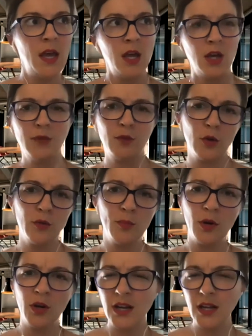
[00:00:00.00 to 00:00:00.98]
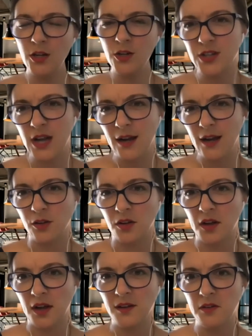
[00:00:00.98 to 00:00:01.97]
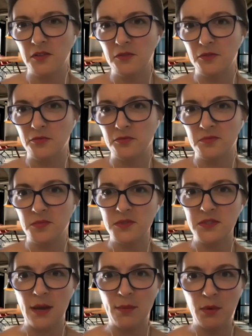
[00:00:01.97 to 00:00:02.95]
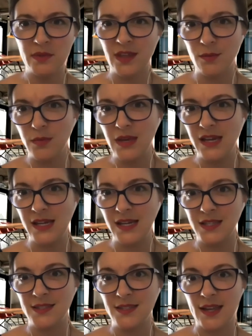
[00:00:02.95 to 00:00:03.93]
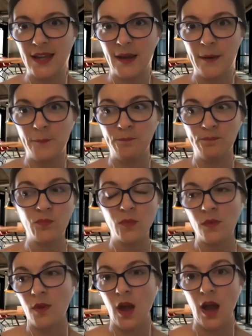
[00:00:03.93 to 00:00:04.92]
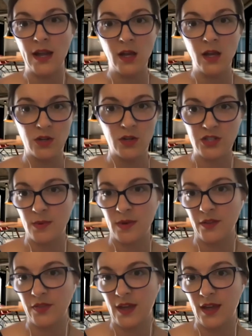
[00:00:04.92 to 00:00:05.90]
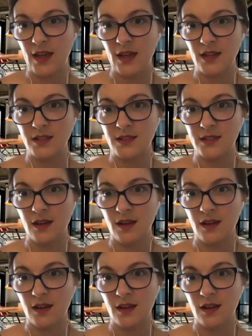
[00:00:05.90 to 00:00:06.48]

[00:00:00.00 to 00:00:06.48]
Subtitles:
you have growth marketing in your title, kind of tell me what that means. And I get questions about that.